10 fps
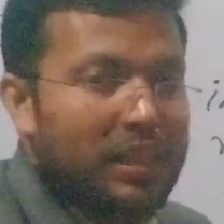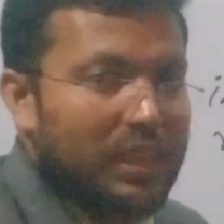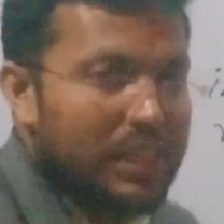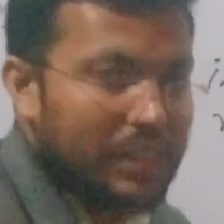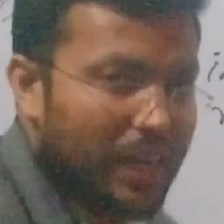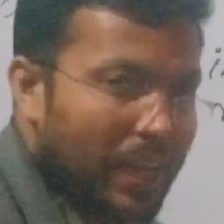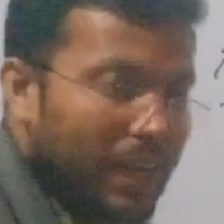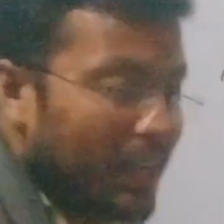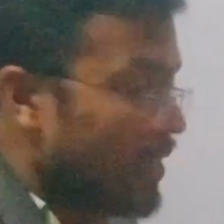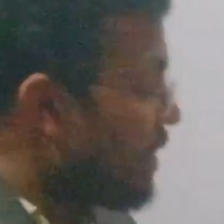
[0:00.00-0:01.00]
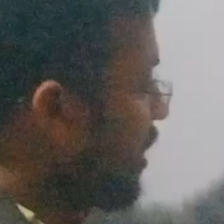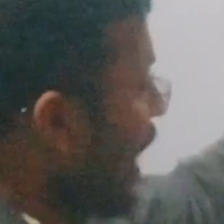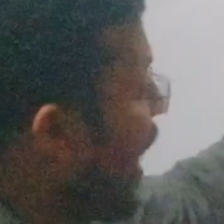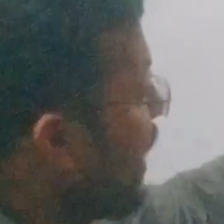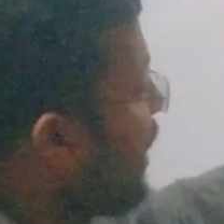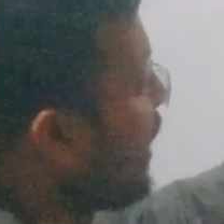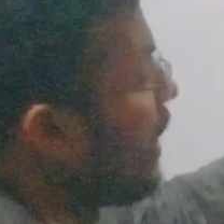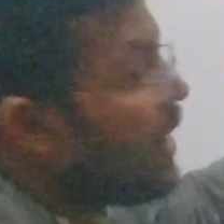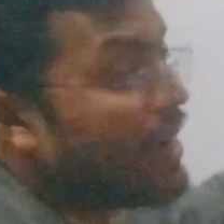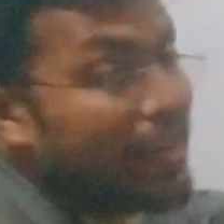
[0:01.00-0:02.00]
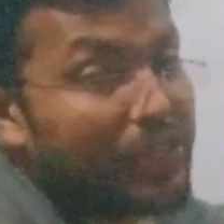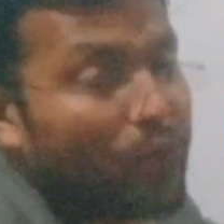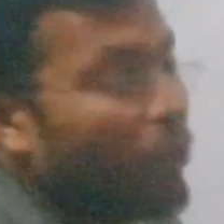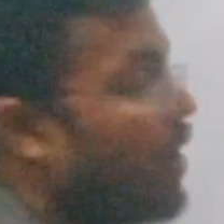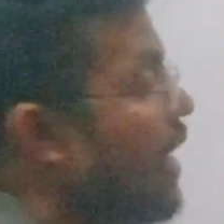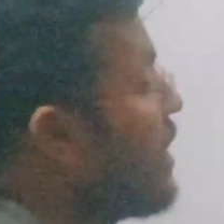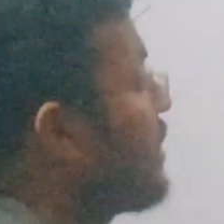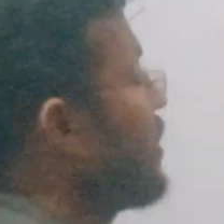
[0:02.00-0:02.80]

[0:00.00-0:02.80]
this line is known as